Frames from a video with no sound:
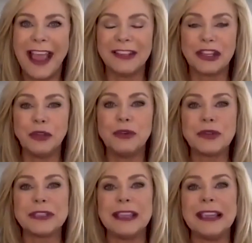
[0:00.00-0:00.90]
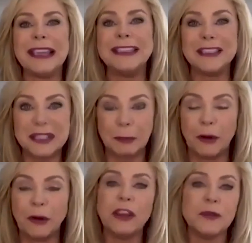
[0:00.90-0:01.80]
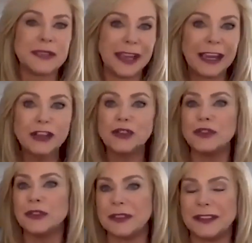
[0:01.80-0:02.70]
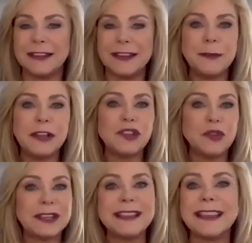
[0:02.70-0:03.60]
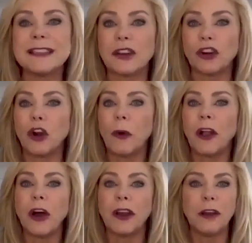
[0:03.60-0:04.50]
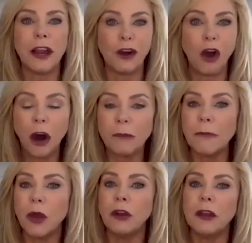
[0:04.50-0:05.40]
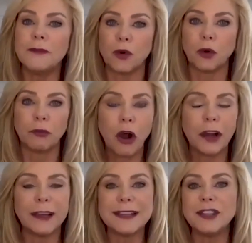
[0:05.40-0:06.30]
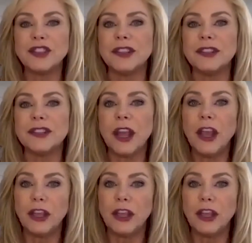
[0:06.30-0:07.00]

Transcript: And so you see in the spirit, you see angels, you see demons, you see things that are going on in, in, heart motives or wrong intentions.